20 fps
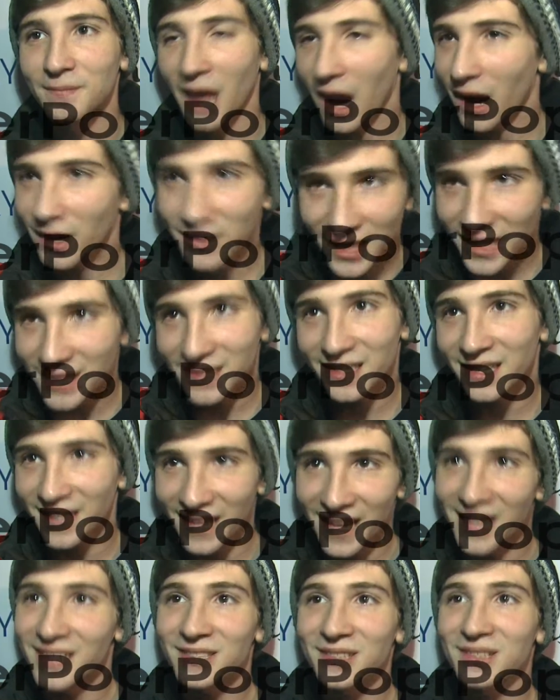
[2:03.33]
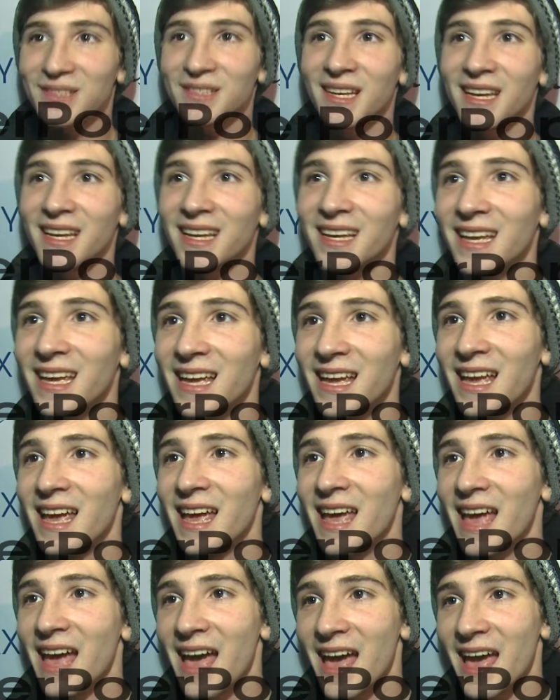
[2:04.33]
artistic and interesting.
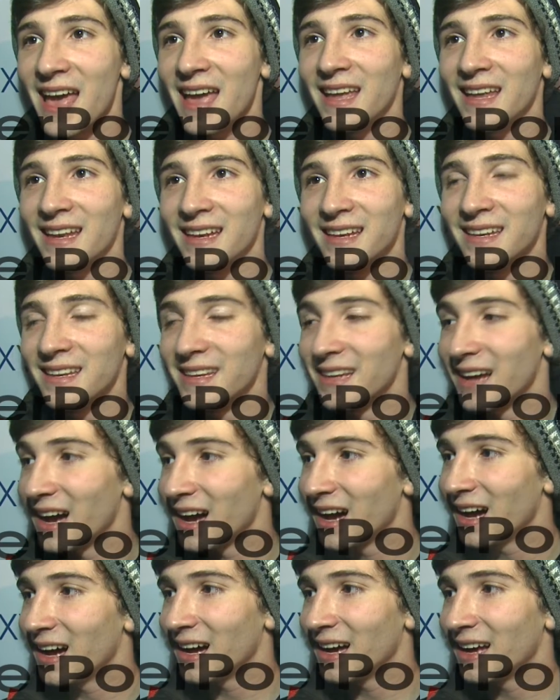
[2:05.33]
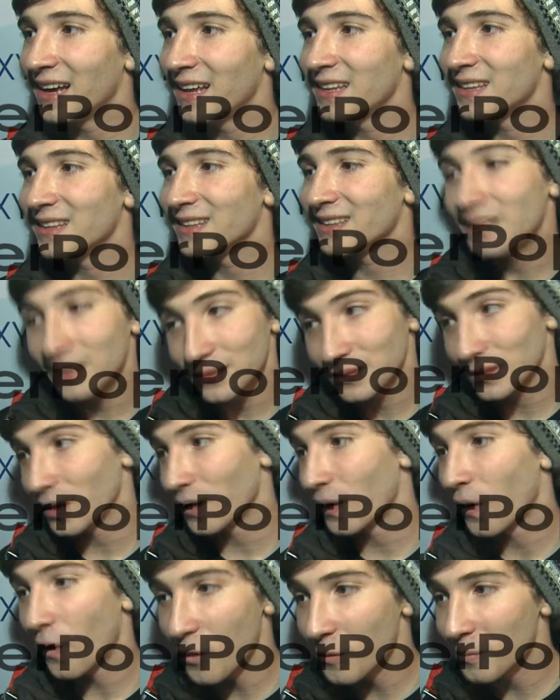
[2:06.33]
And uh, there's a
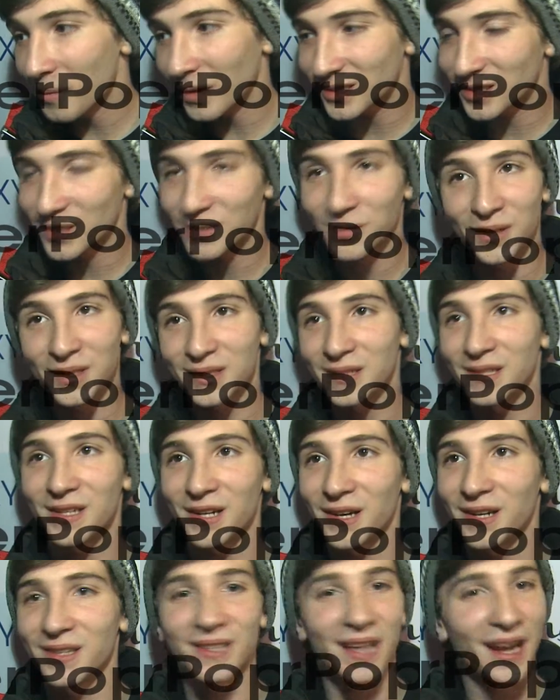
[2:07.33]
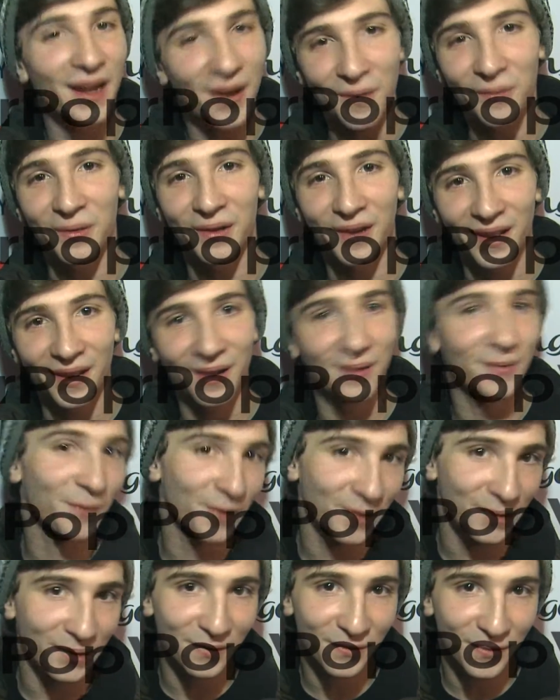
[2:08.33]
whole bunch of twists and turns I don't want to
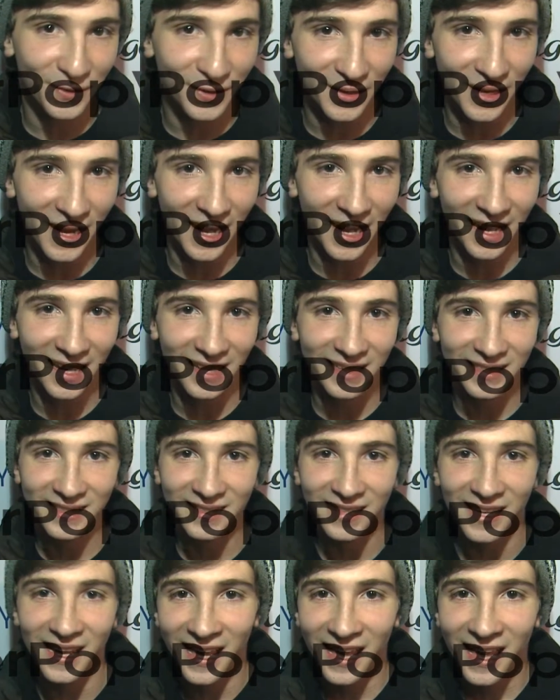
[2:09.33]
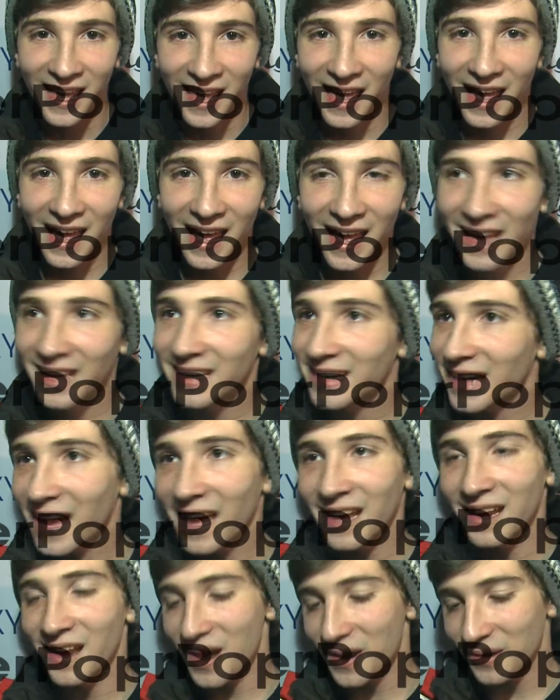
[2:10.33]
ruin for you guys. And
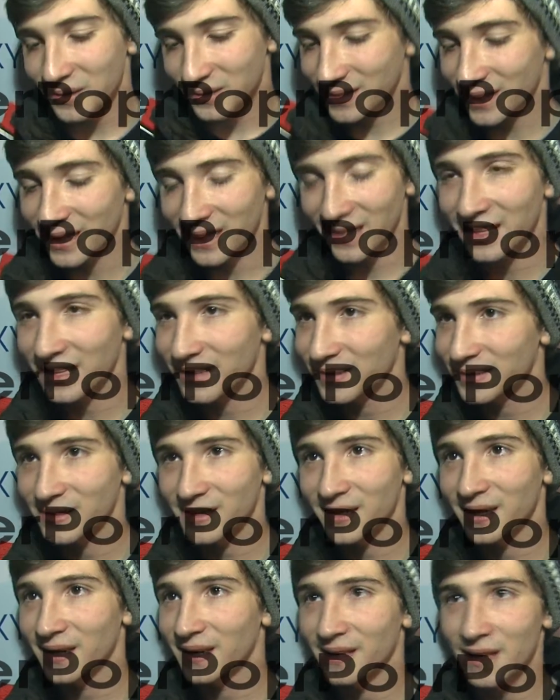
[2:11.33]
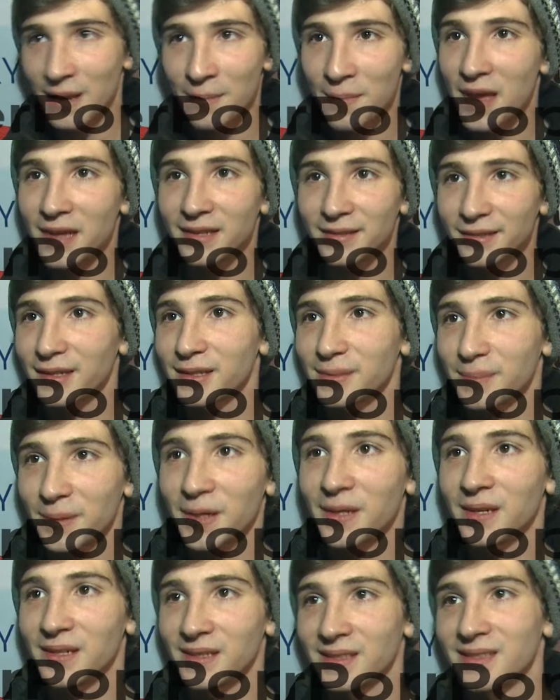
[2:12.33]
yeah, no, it was a, it was a, an amazing
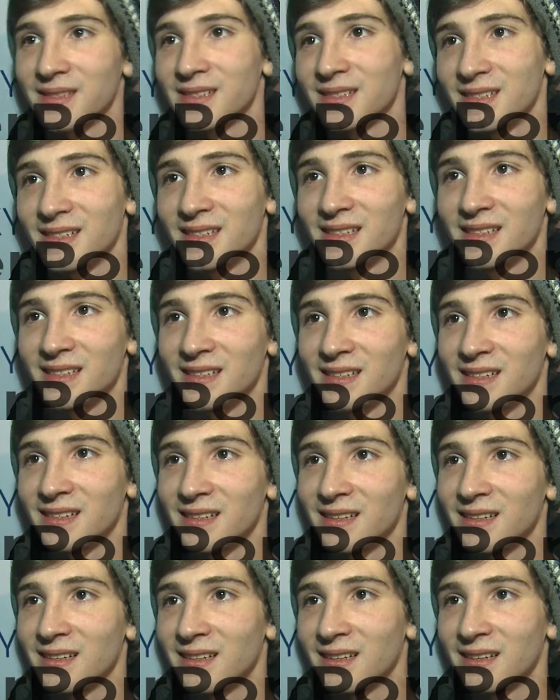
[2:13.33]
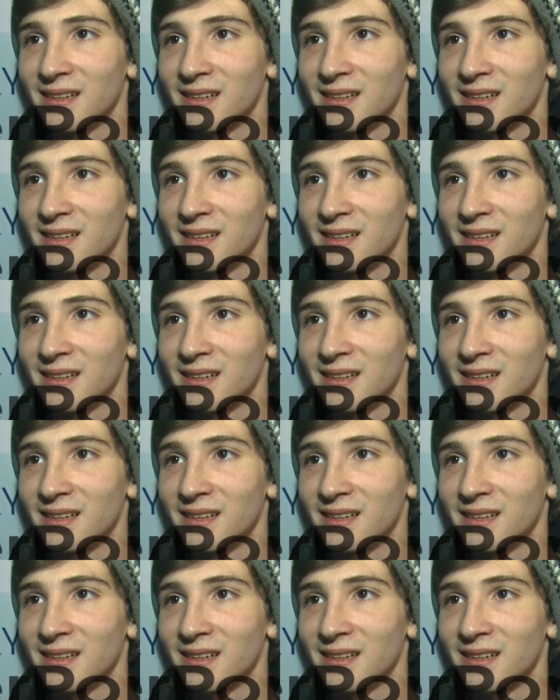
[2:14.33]
experience. And the experience